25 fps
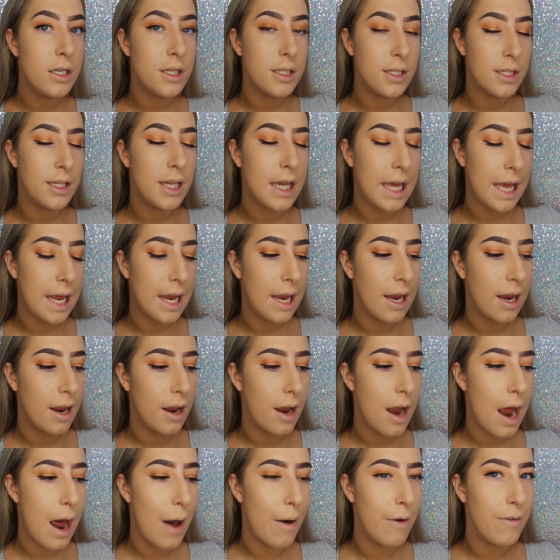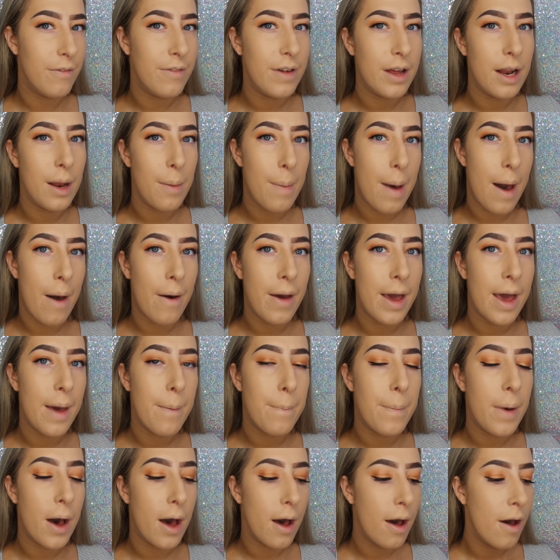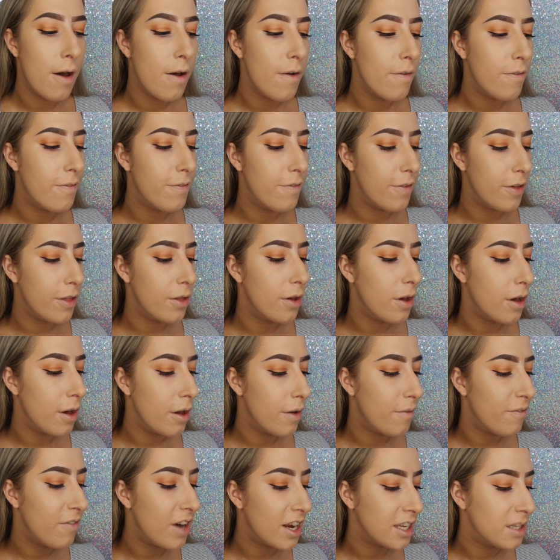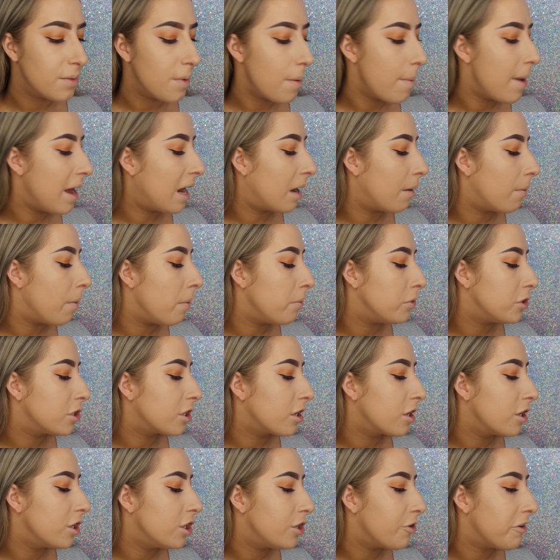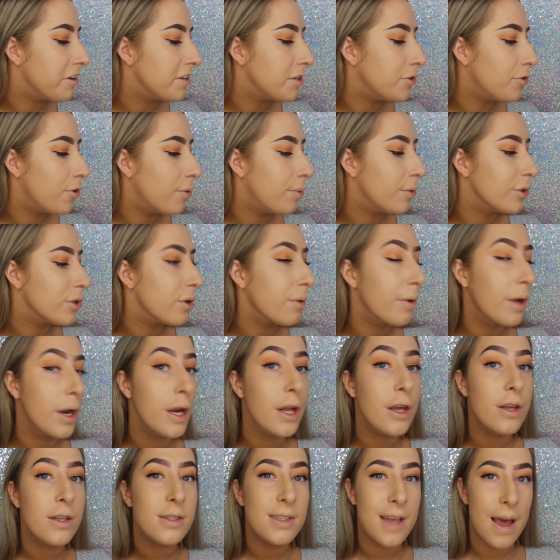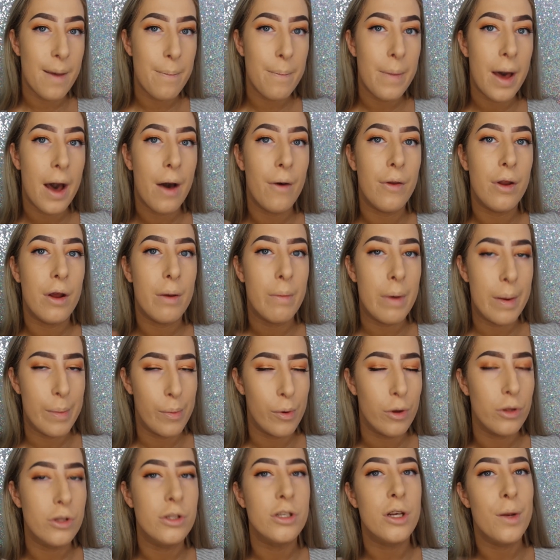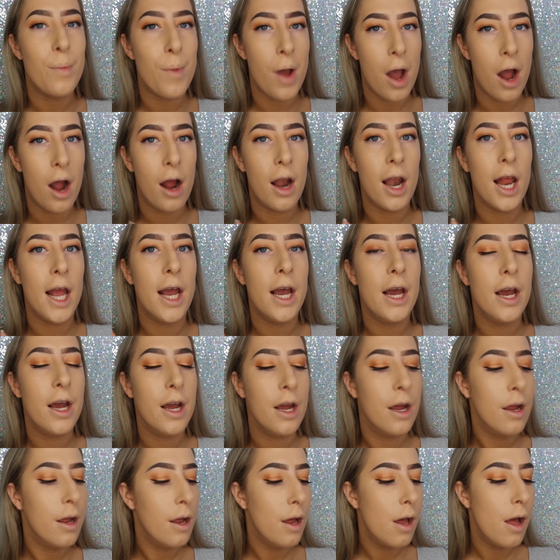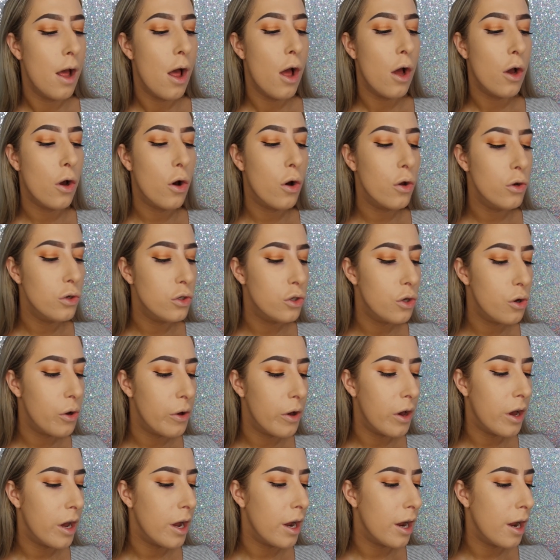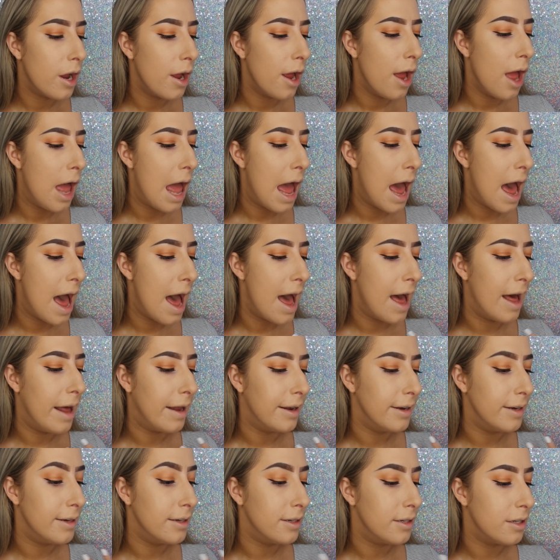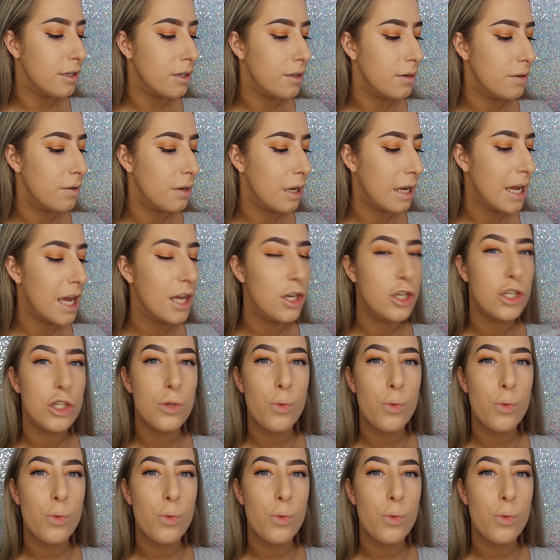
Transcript: to see how I feel about it, but for the rest of my makeup I'm just going to do it as normal. So I'm going to use setting powder, my bronzer, my highlighter, contour, and yeah,